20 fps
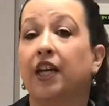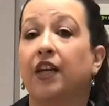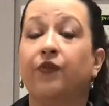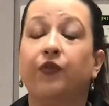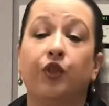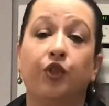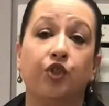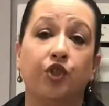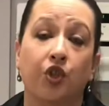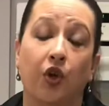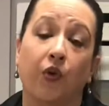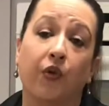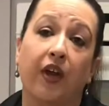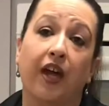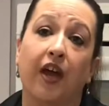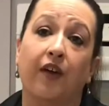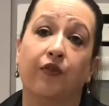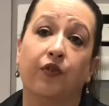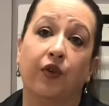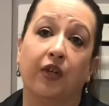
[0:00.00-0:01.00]
If you don't
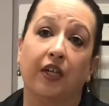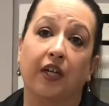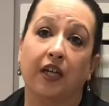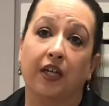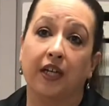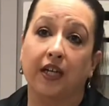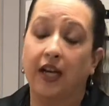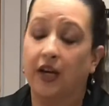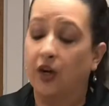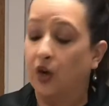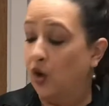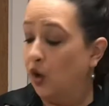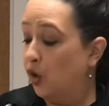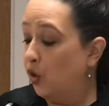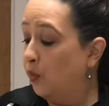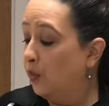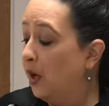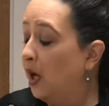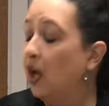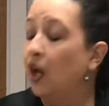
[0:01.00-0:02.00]
have green onion at
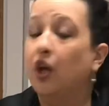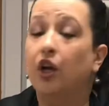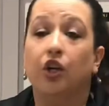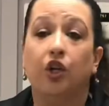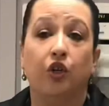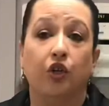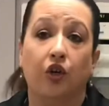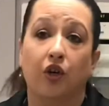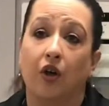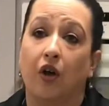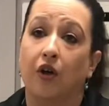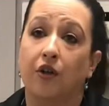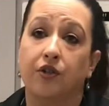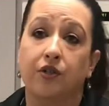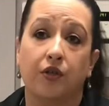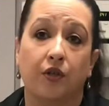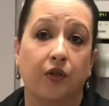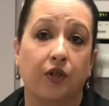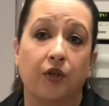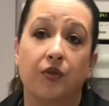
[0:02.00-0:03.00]
home, you could also
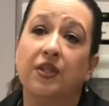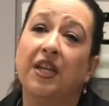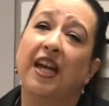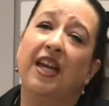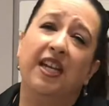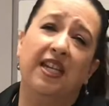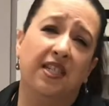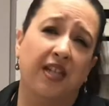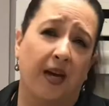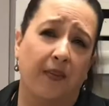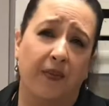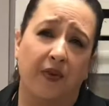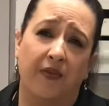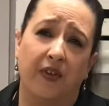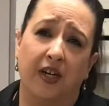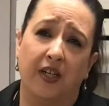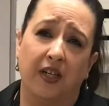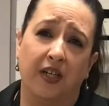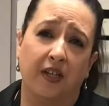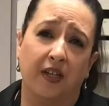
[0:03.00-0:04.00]
use any type of
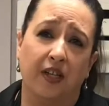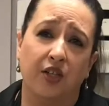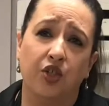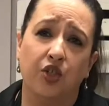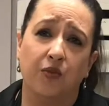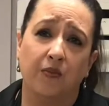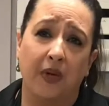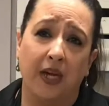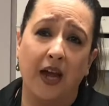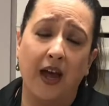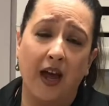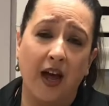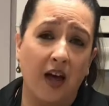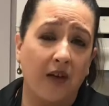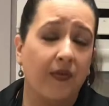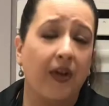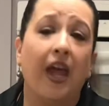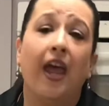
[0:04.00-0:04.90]
onion that you may have.